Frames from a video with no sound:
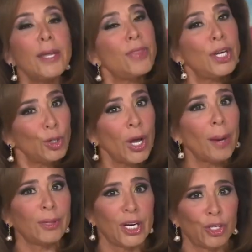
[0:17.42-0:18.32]
In their
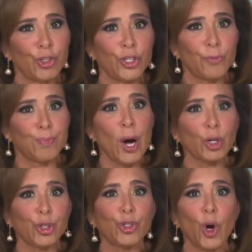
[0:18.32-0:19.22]
nomination of
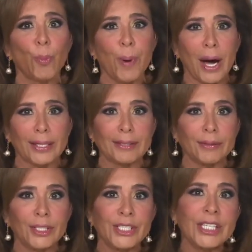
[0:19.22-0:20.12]
Bunker Joe
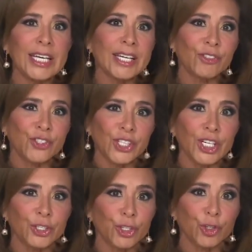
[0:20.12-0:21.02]
Biden, the
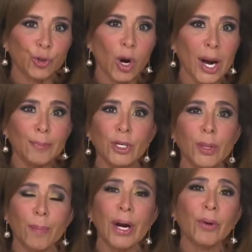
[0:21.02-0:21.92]
DNC described
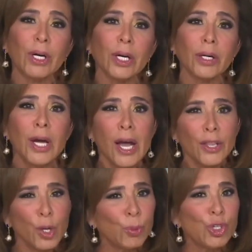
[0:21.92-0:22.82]
an America
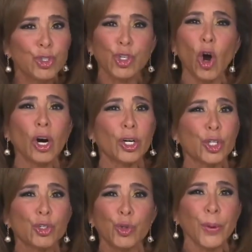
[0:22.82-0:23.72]
that was
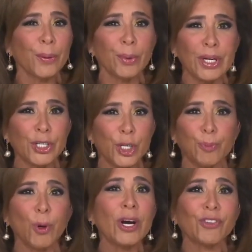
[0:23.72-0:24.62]
dark, dreary, and
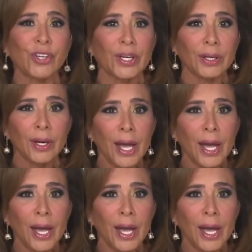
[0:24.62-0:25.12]
depressing.